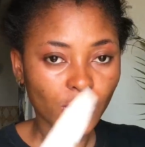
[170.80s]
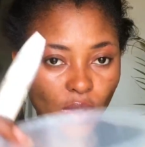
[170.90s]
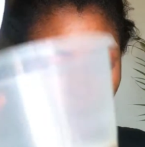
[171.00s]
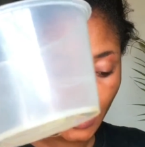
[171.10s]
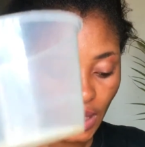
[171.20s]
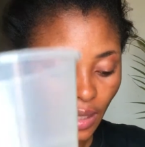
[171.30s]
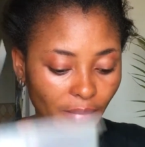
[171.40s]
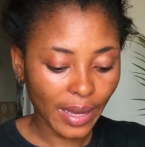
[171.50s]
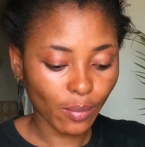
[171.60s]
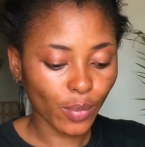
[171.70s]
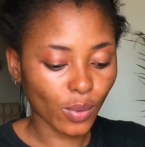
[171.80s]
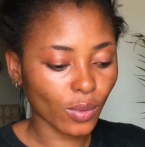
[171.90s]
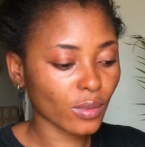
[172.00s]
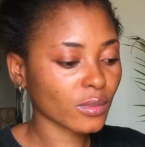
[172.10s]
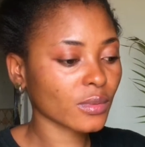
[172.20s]
I'm taking my
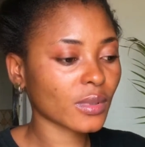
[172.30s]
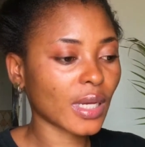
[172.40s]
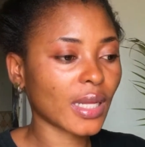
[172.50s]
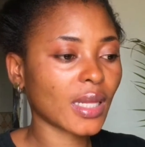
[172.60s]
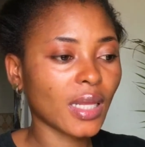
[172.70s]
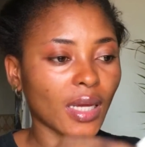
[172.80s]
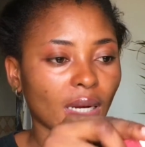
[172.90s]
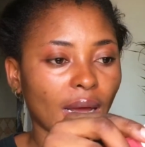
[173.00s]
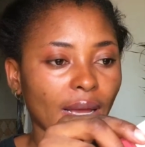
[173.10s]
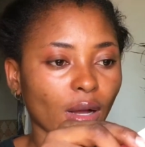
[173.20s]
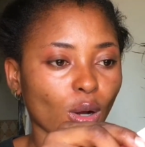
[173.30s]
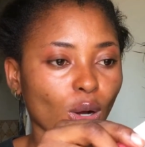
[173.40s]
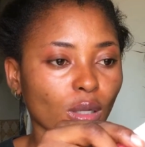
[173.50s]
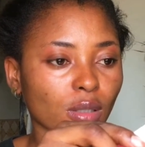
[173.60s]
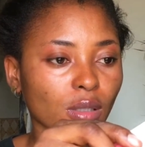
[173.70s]
bowl and then I
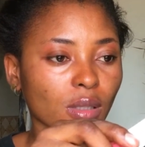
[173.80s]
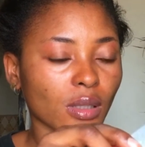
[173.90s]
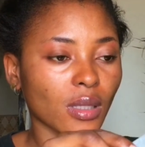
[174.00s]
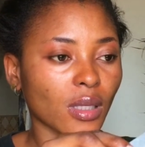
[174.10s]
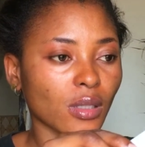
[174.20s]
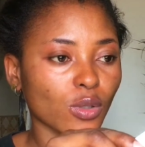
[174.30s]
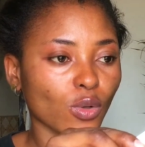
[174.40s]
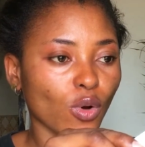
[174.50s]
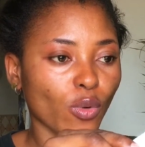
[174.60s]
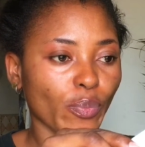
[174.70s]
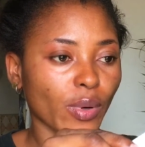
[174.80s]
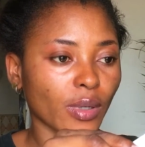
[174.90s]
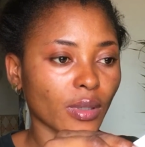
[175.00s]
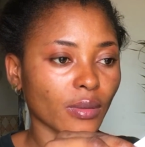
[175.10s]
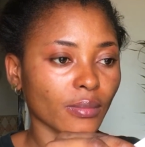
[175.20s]
cut this
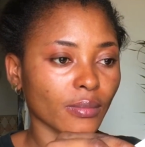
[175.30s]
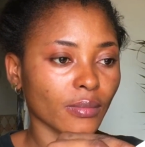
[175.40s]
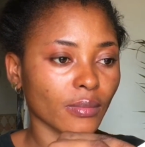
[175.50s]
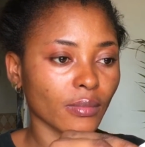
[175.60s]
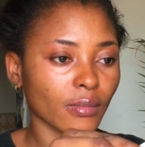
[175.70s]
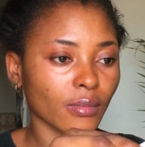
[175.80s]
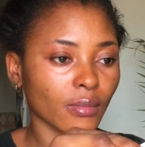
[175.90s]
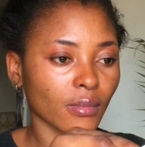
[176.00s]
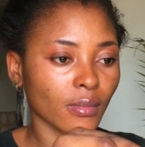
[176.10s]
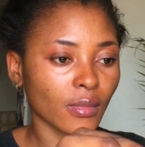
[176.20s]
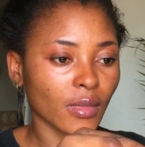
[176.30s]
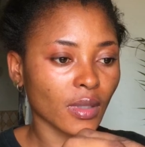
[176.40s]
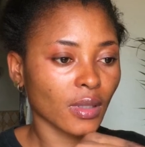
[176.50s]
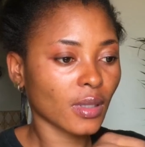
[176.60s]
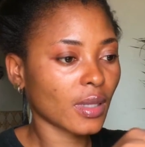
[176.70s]
open,
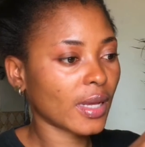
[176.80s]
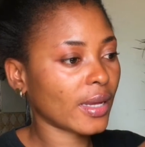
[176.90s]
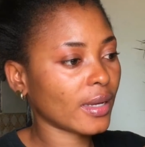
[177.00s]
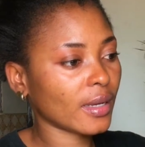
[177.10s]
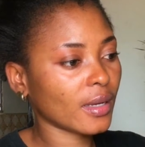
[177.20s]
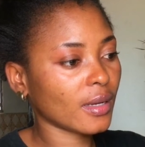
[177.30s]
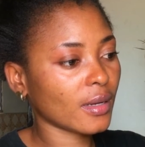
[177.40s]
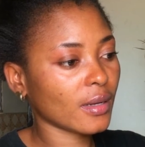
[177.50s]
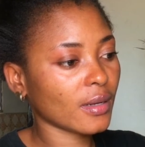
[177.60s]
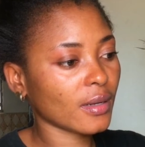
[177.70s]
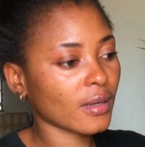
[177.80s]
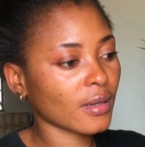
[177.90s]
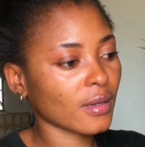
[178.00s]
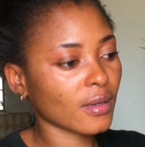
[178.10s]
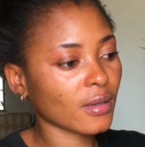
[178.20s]
like
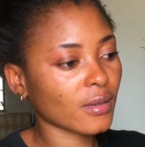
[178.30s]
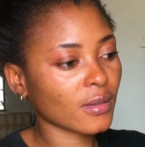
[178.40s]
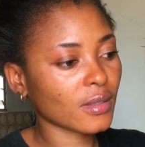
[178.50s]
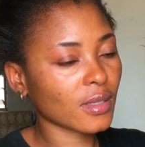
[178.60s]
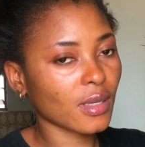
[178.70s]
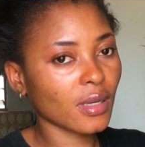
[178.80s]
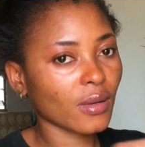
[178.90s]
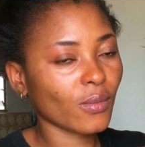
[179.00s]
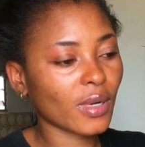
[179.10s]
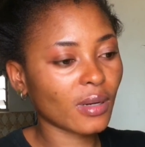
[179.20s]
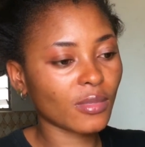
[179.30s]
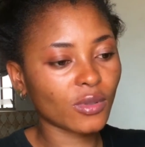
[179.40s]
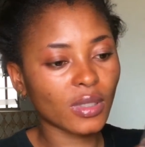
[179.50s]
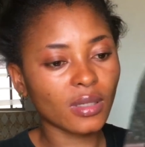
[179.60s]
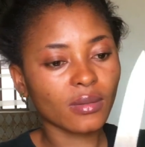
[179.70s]
you see what I'm
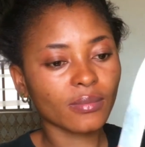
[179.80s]
doing.